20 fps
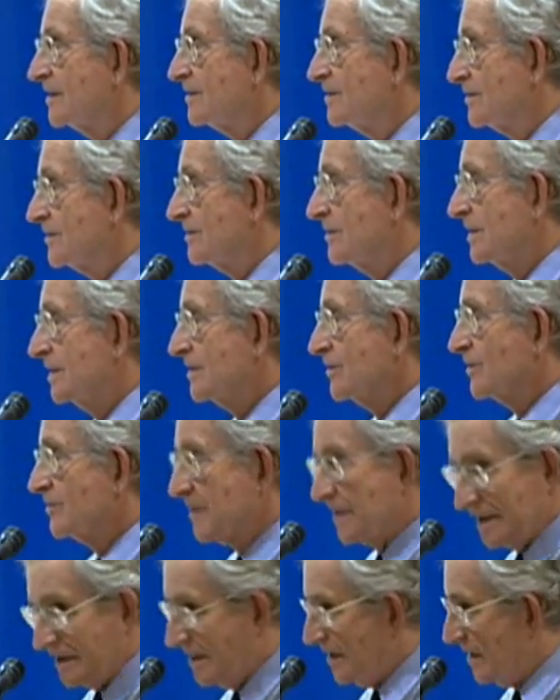So they
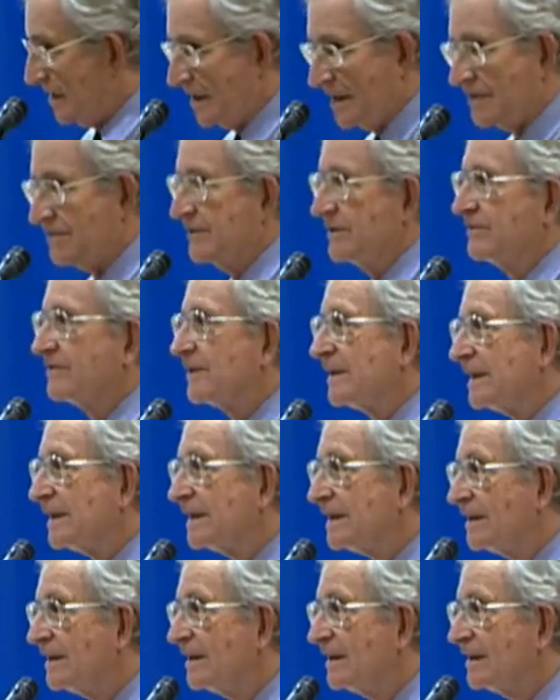told me, no, I got to
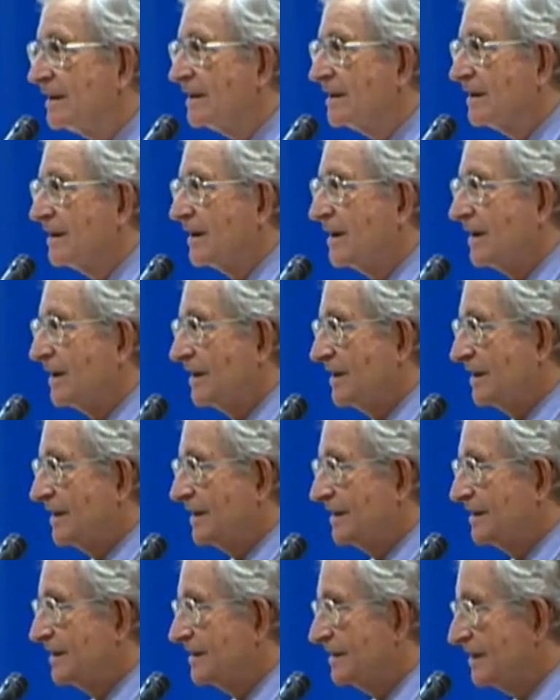reread
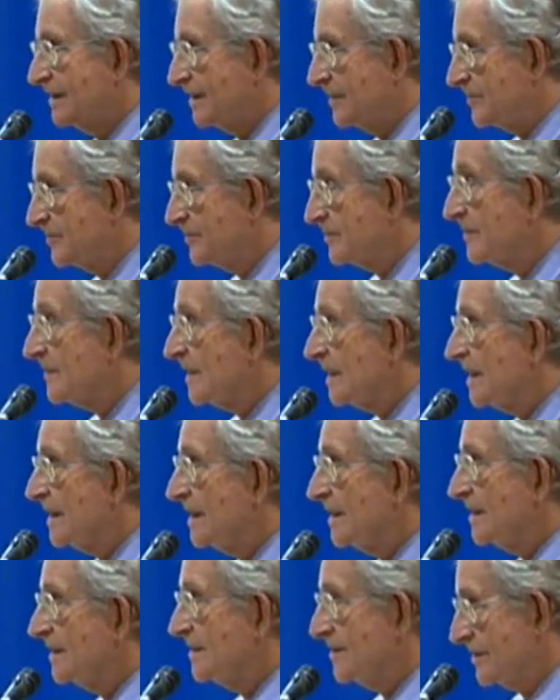it.
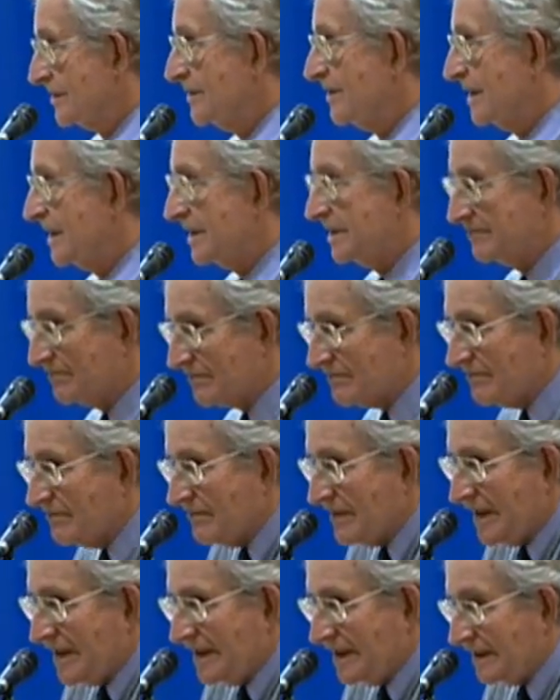So I
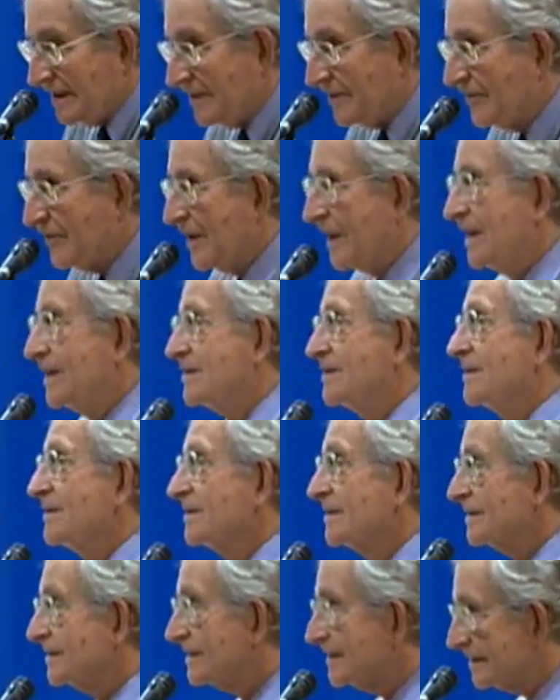read it a little
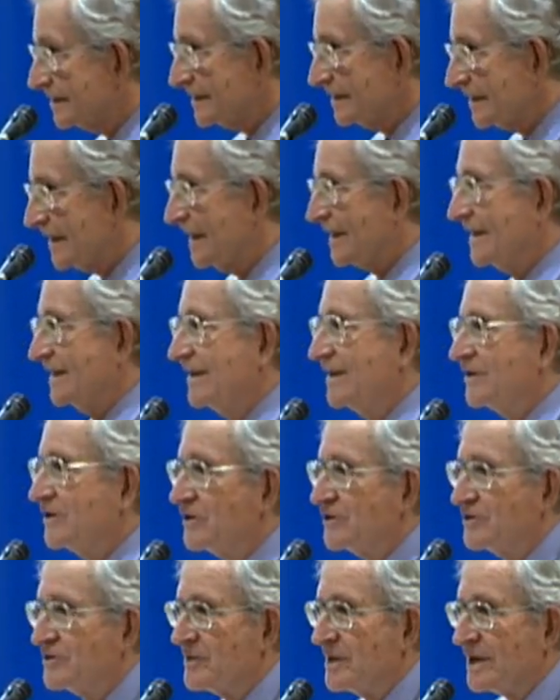faster, got it into
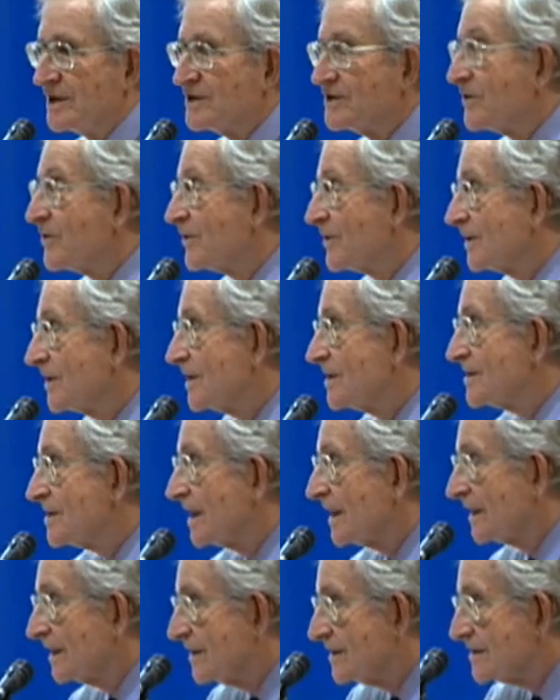2 minutes and 30
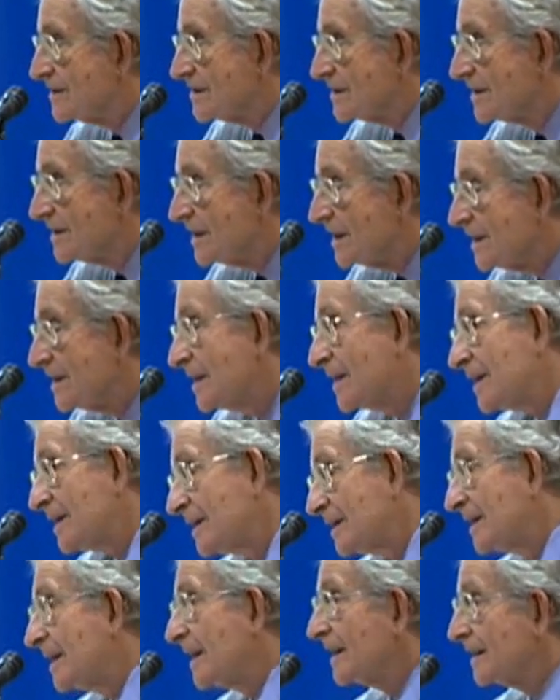seconds, and then
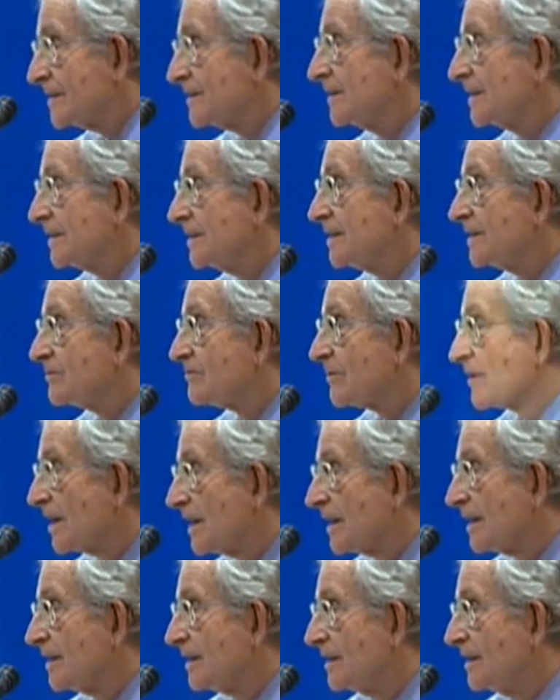they actually did
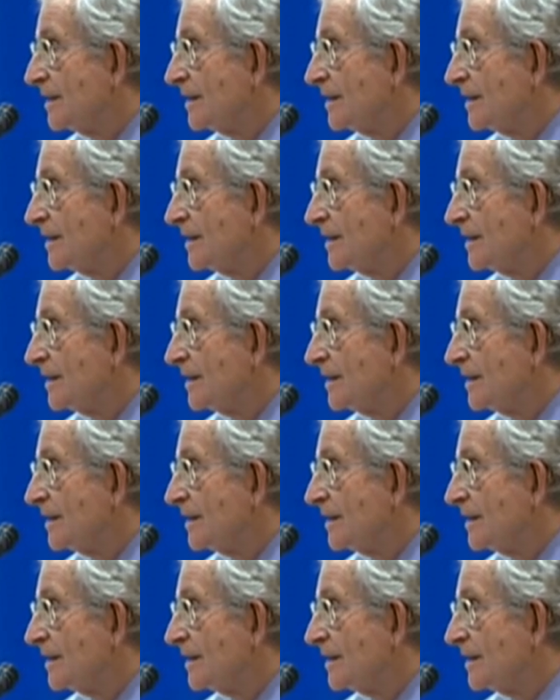run it.